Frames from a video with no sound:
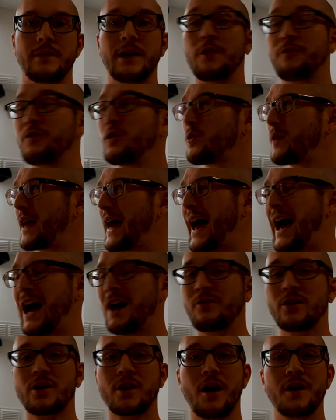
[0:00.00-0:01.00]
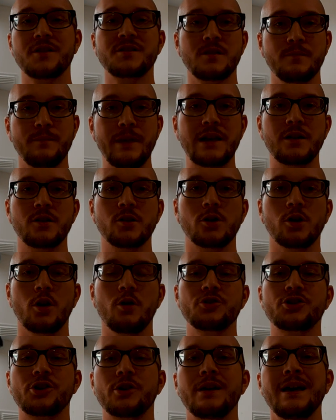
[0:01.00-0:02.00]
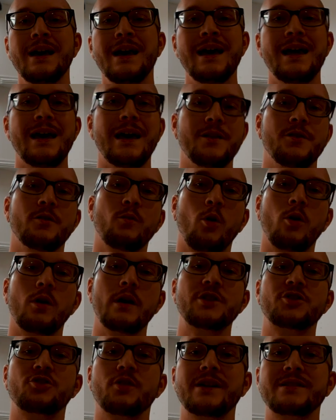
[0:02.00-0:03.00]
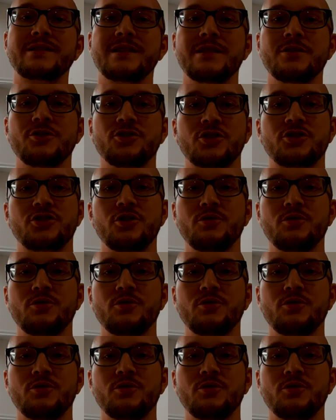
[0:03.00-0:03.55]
And if you don't have a custom-made enclosure and you're more interested in just